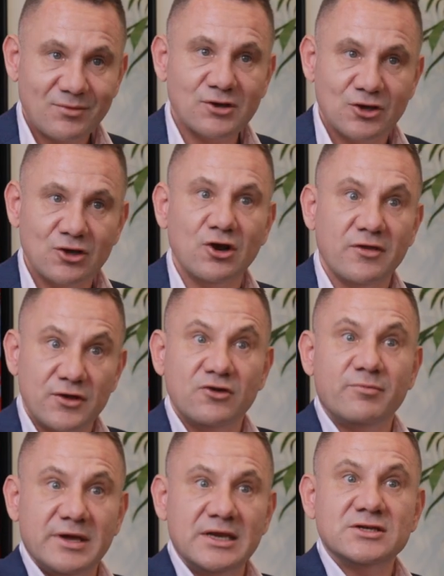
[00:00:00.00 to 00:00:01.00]
When you know that
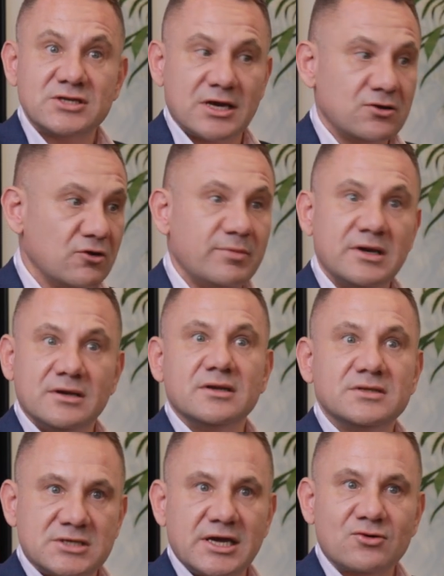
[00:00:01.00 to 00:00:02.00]
you've been an
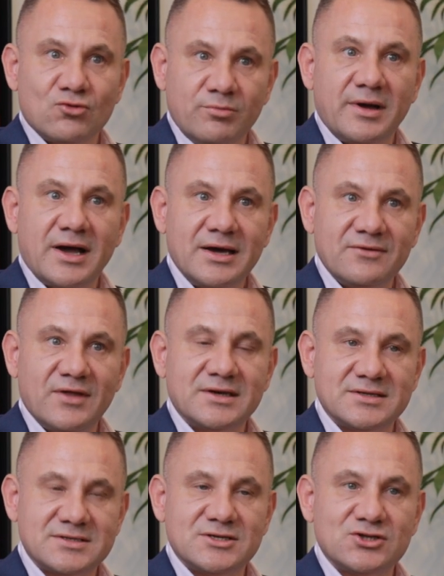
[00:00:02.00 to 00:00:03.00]
integral part of that
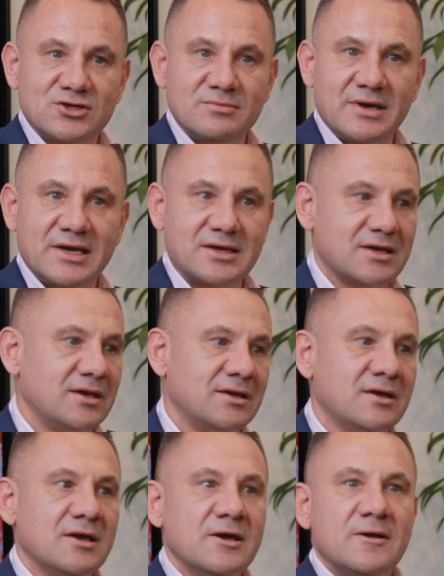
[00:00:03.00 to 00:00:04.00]

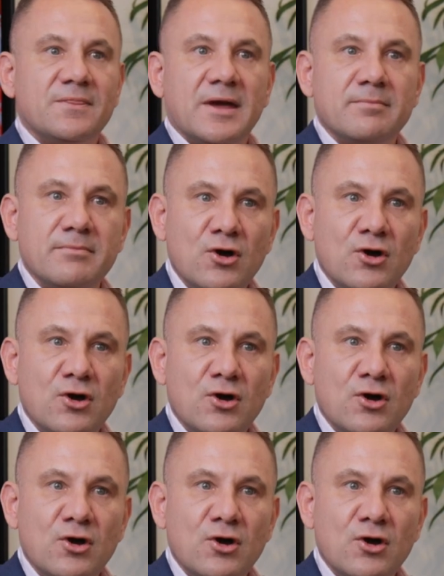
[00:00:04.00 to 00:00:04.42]
decision-making, that